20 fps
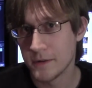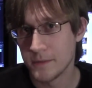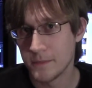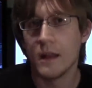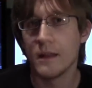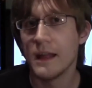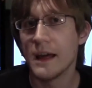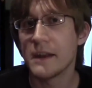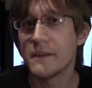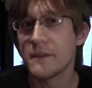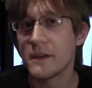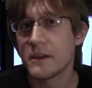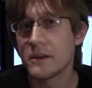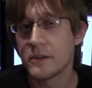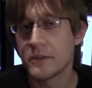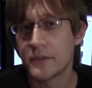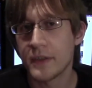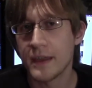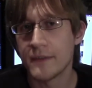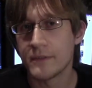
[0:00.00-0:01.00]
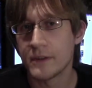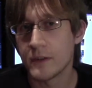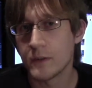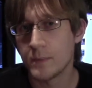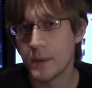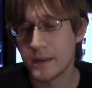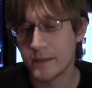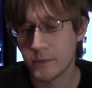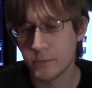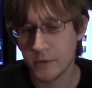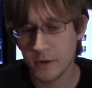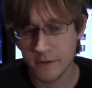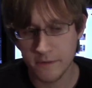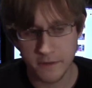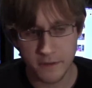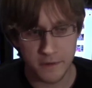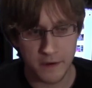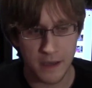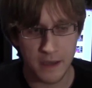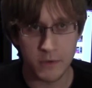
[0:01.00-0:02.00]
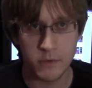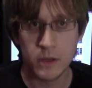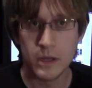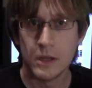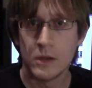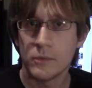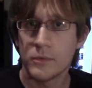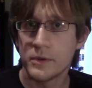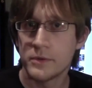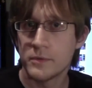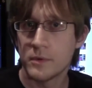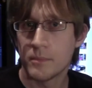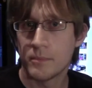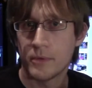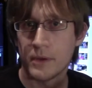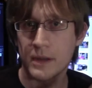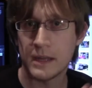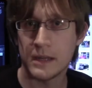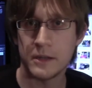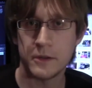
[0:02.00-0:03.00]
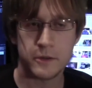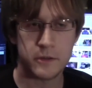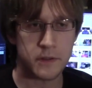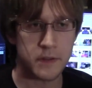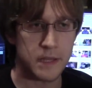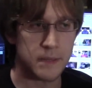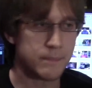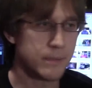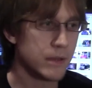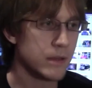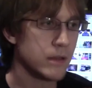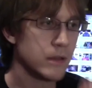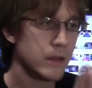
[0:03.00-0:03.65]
A lot of editors have an expected workflow now where you will bring in your clip,